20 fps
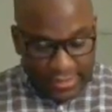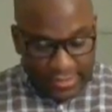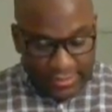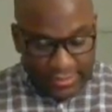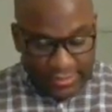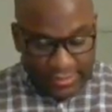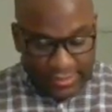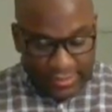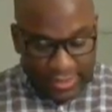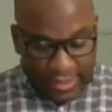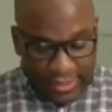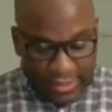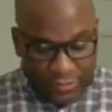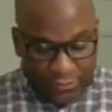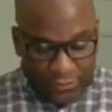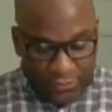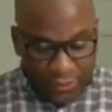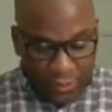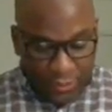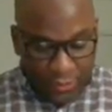It
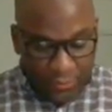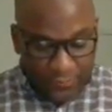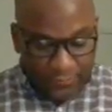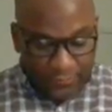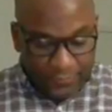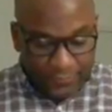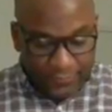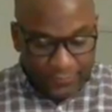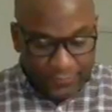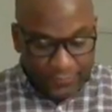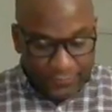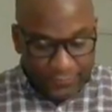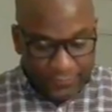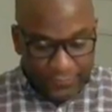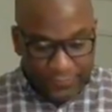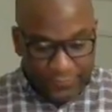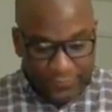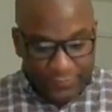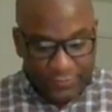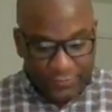says
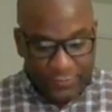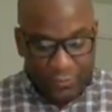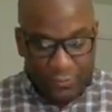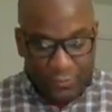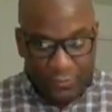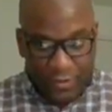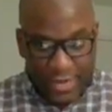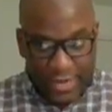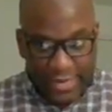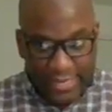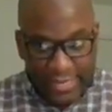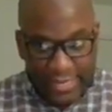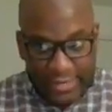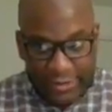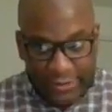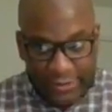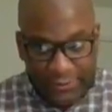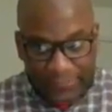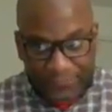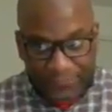right
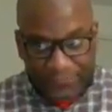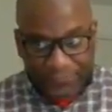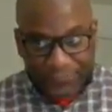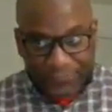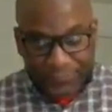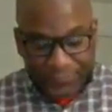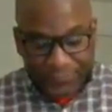here,